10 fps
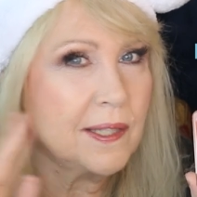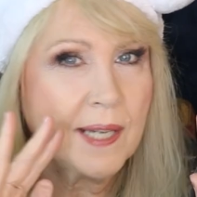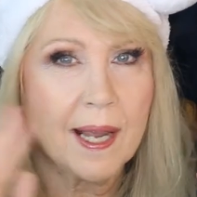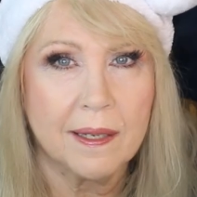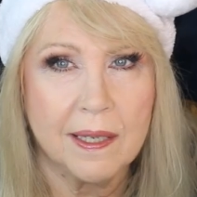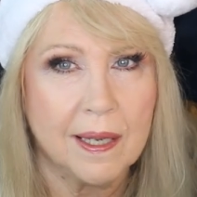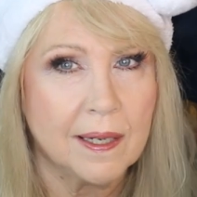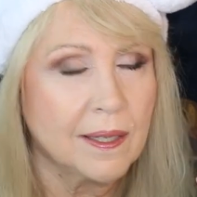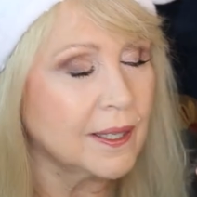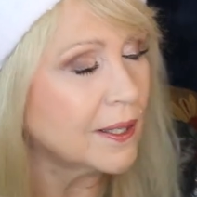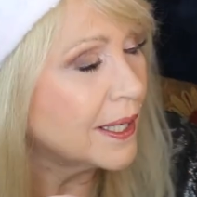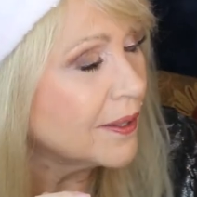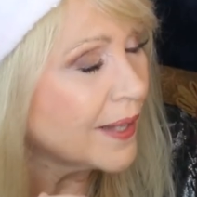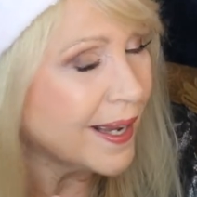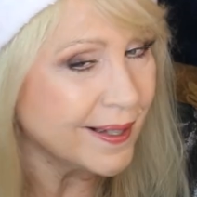tacky, anything
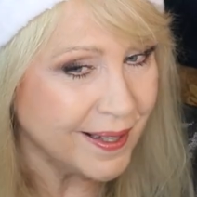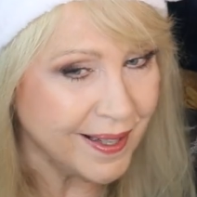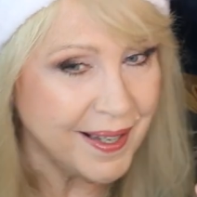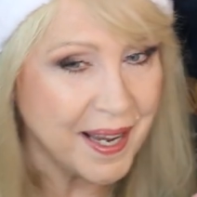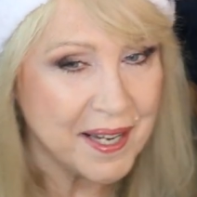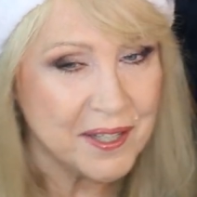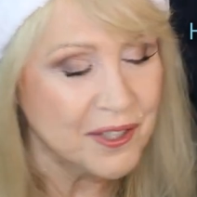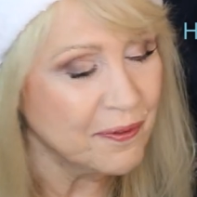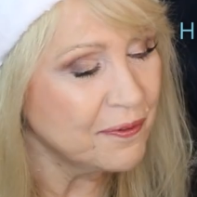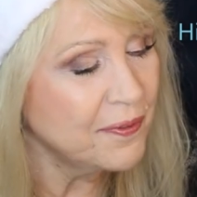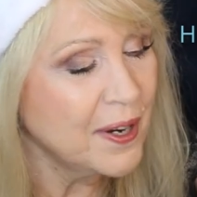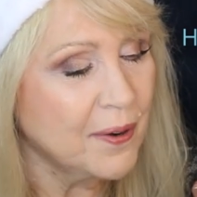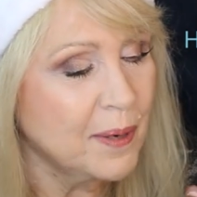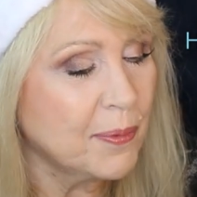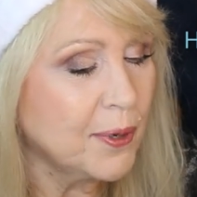like that. And it's a
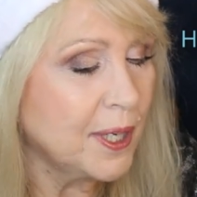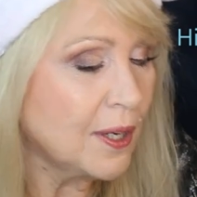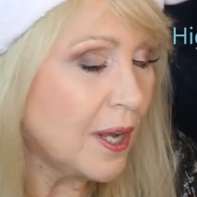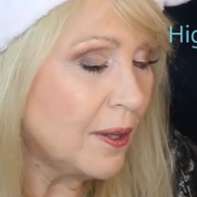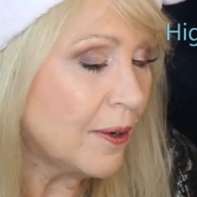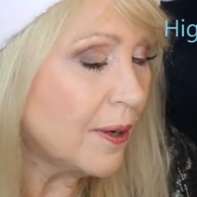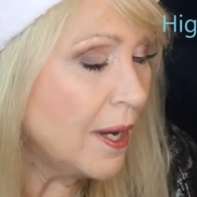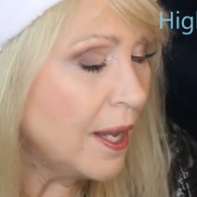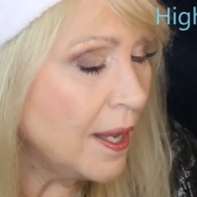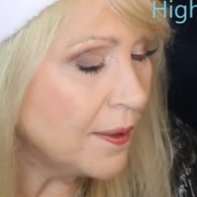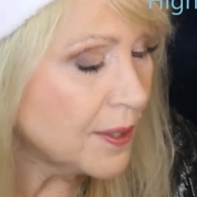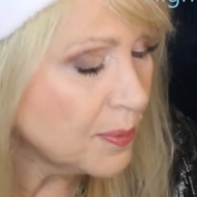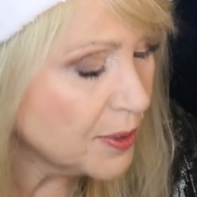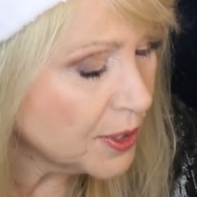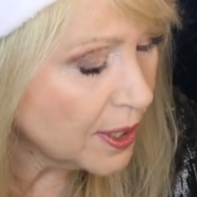very pretty color. This
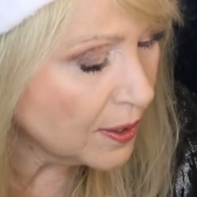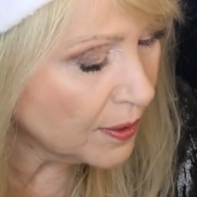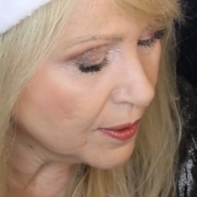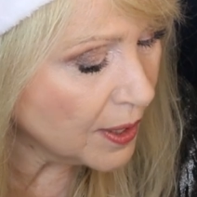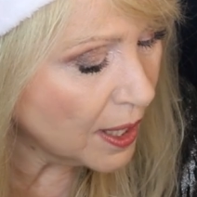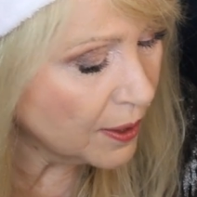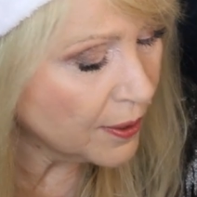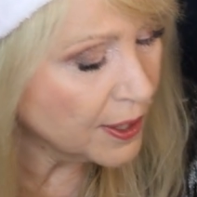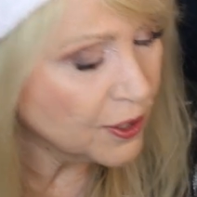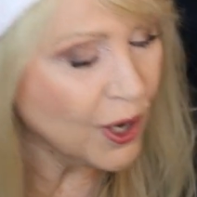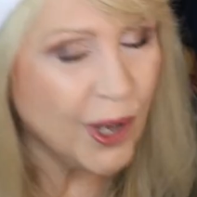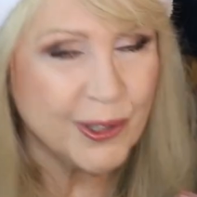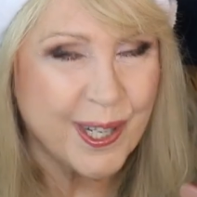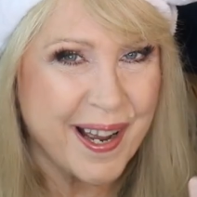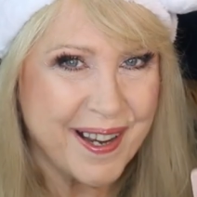particular color is
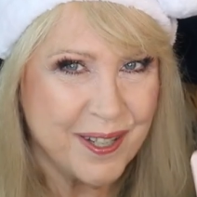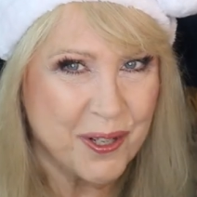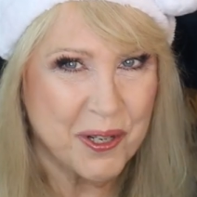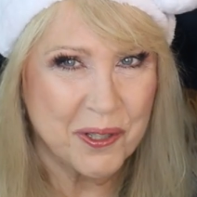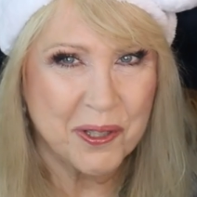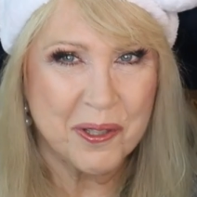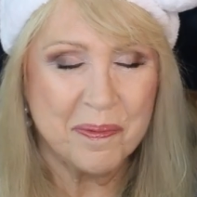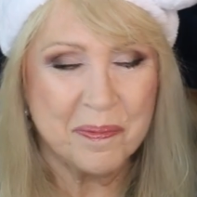called Kindness.